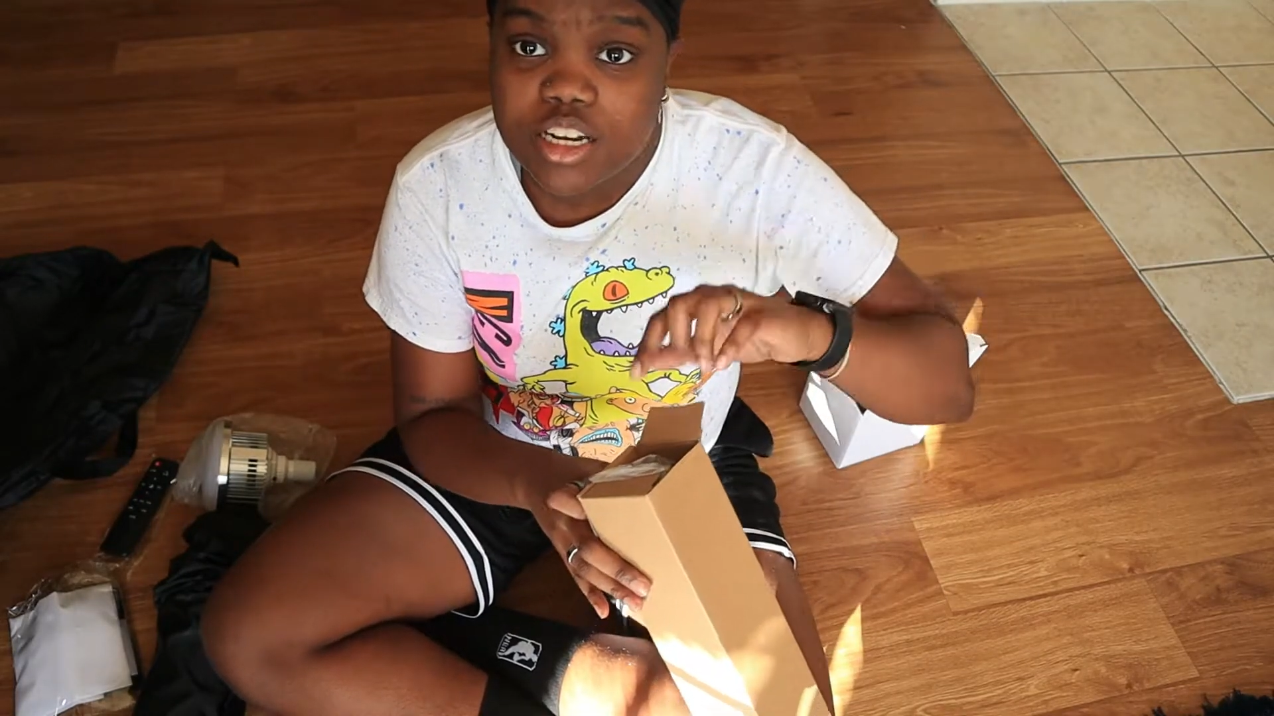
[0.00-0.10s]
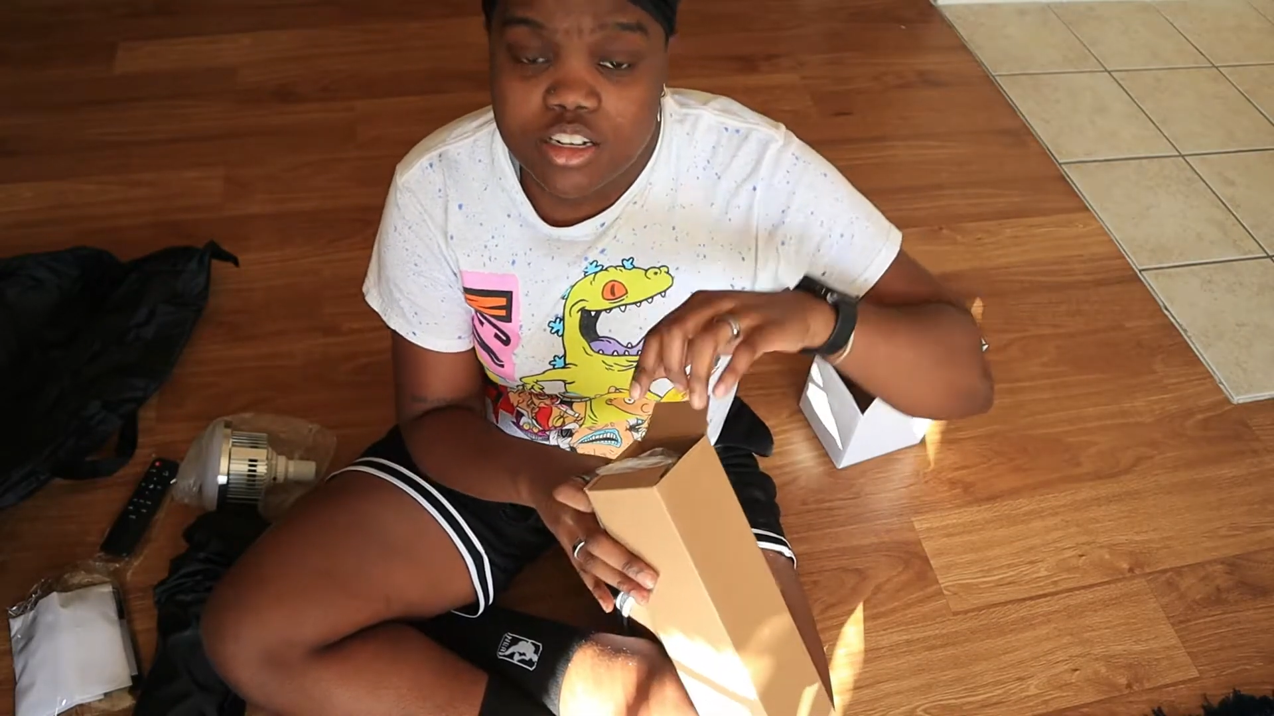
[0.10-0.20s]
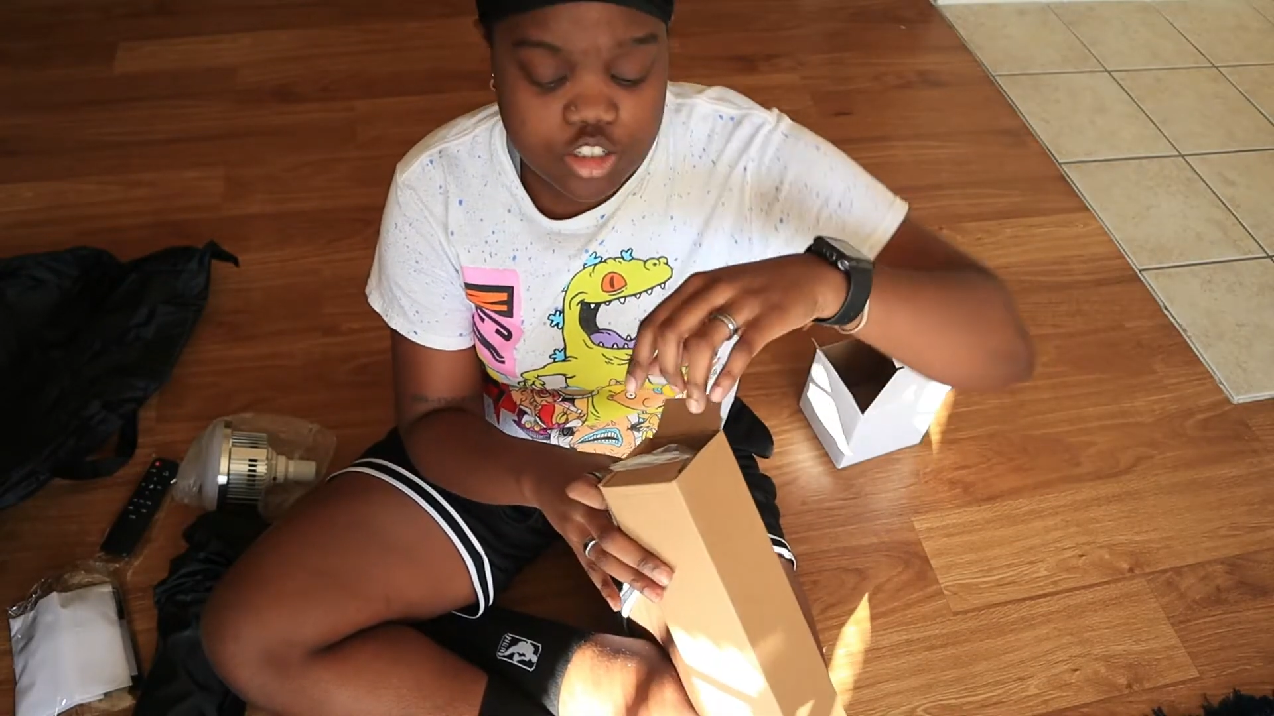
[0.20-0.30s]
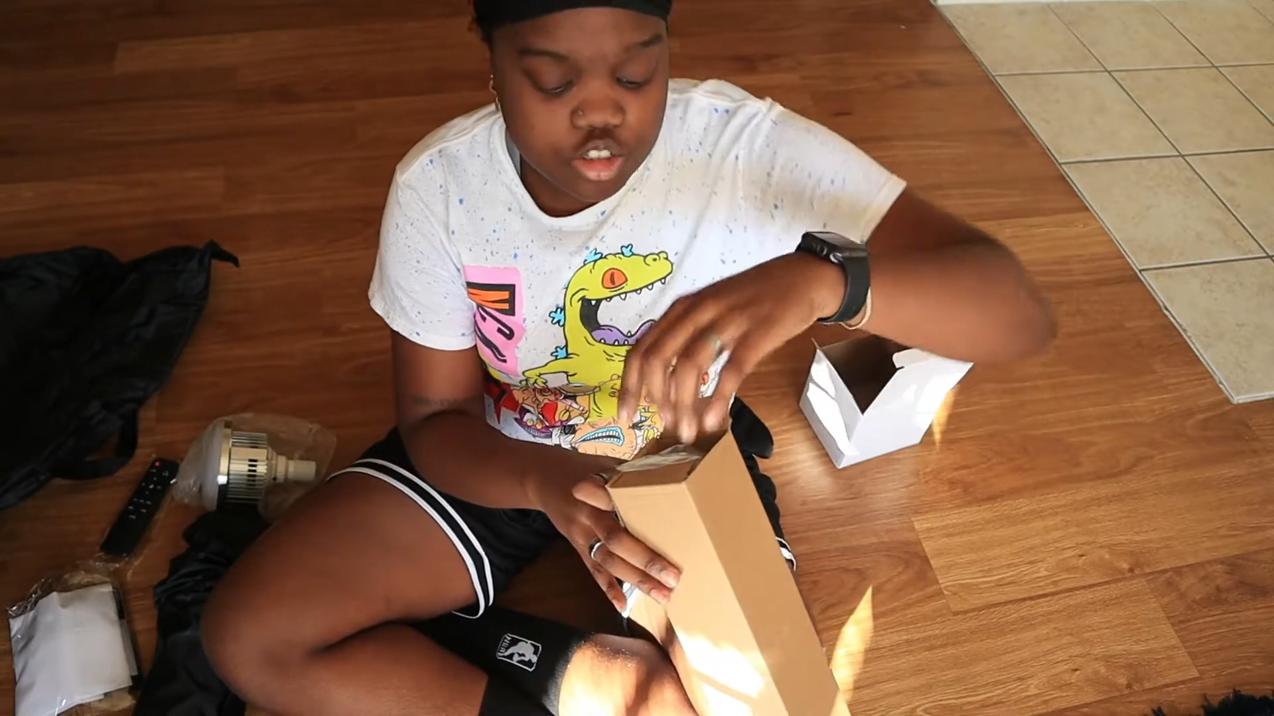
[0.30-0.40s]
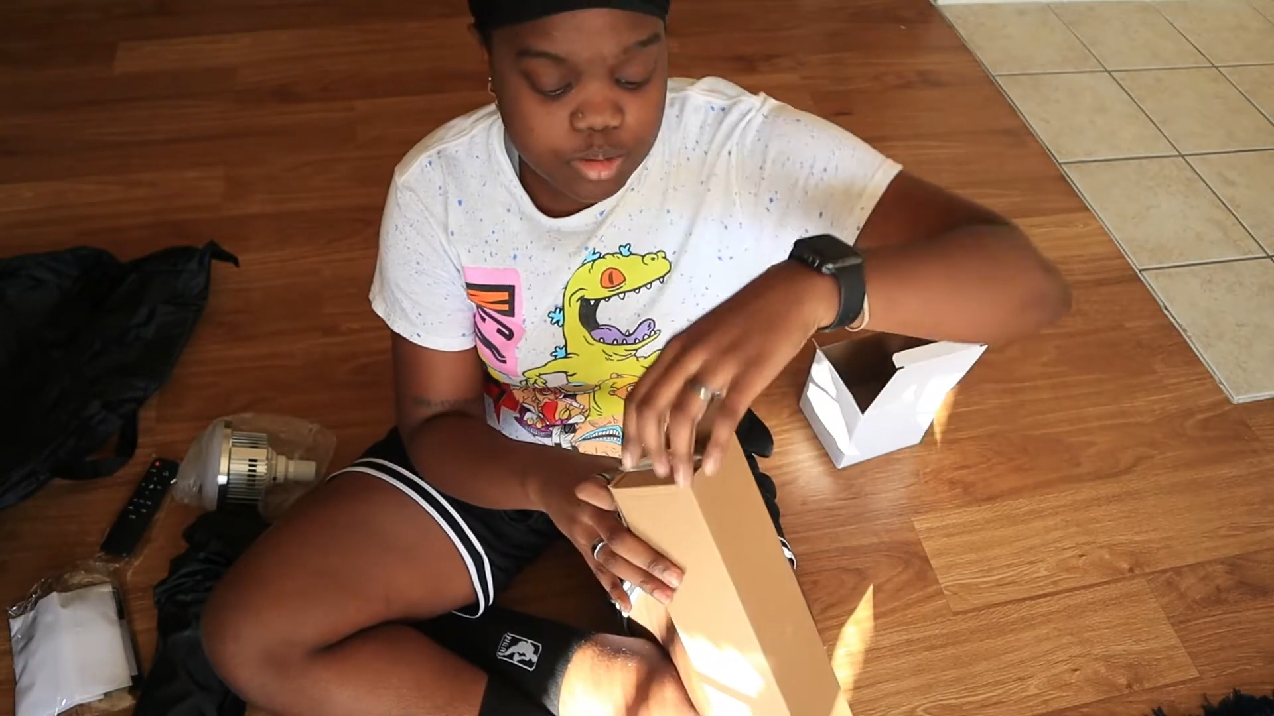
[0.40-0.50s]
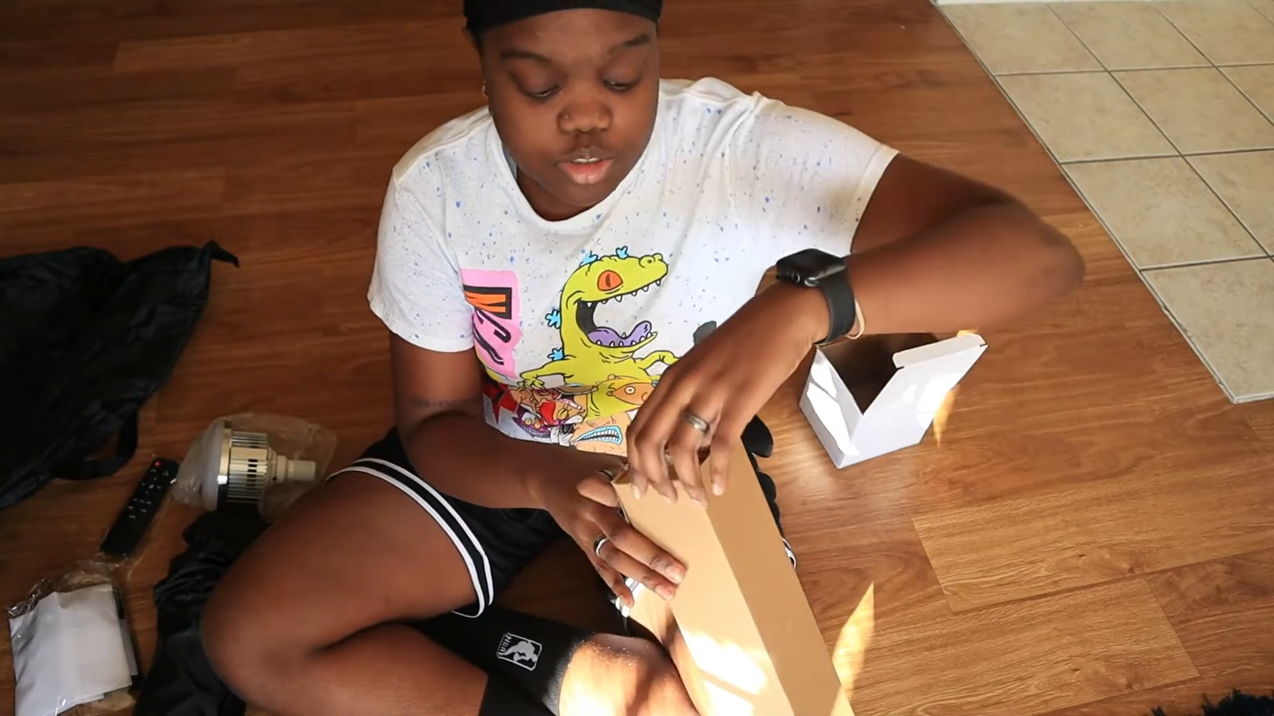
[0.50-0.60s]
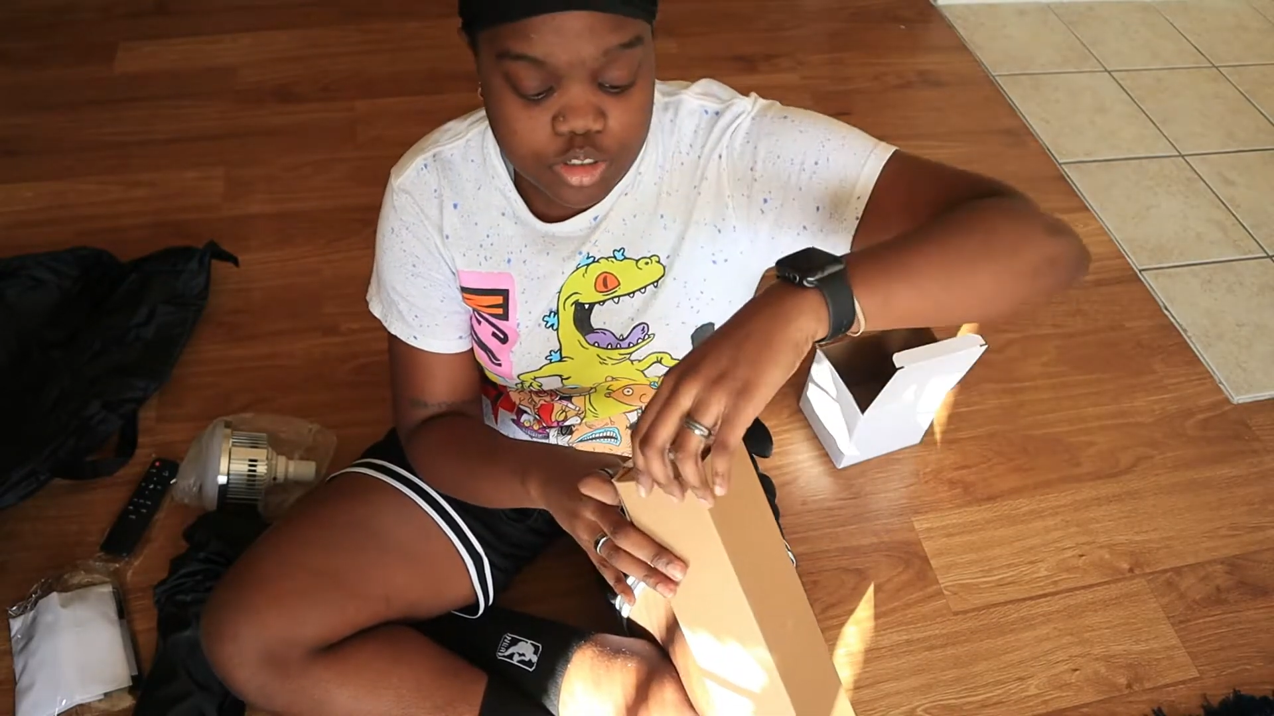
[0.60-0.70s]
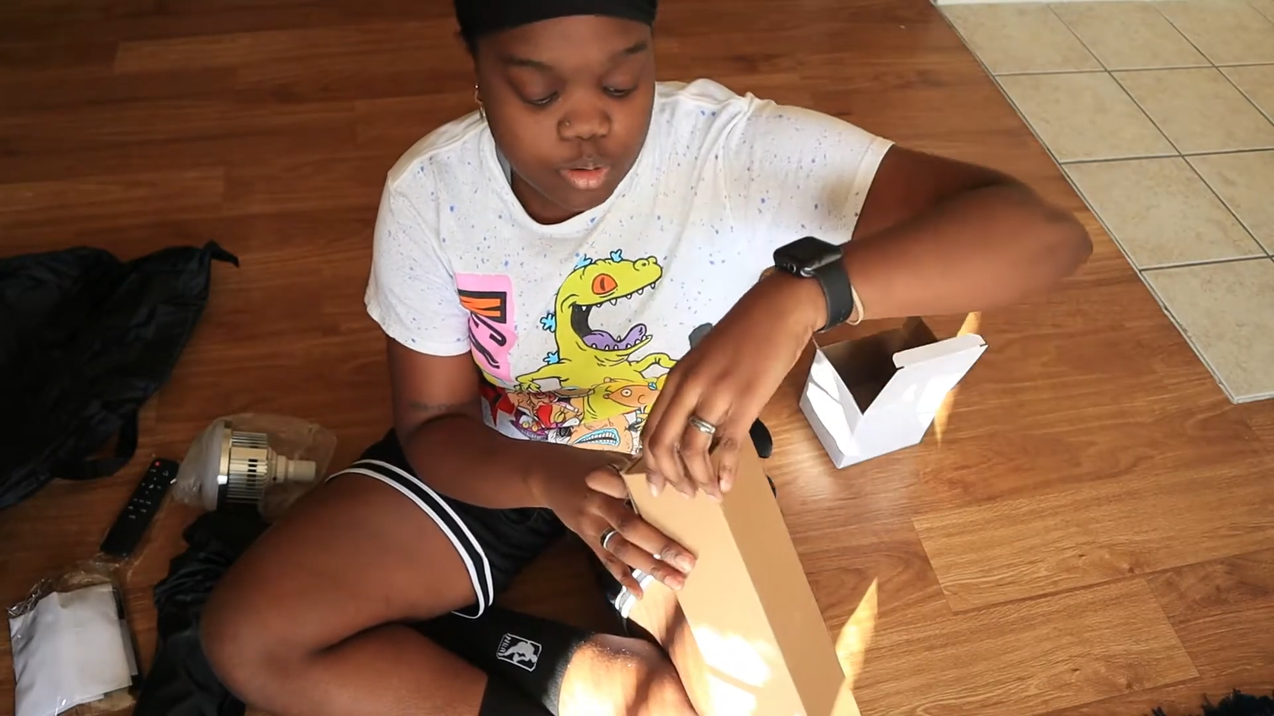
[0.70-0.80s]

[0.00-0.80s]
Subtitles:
down in the description